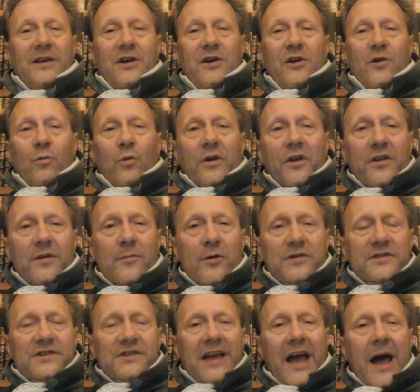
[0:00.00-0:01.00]
One of the
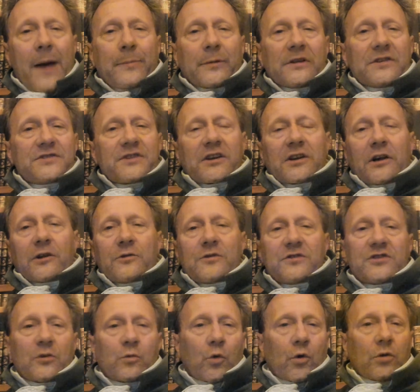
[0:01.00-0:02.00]
most capitalistic
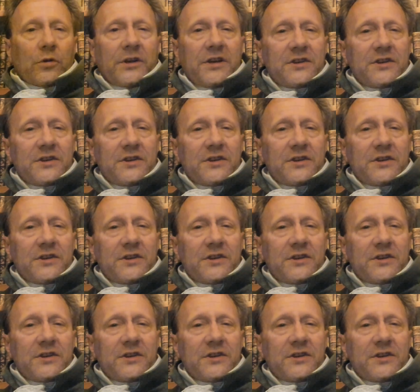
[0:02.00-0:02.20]
countries in world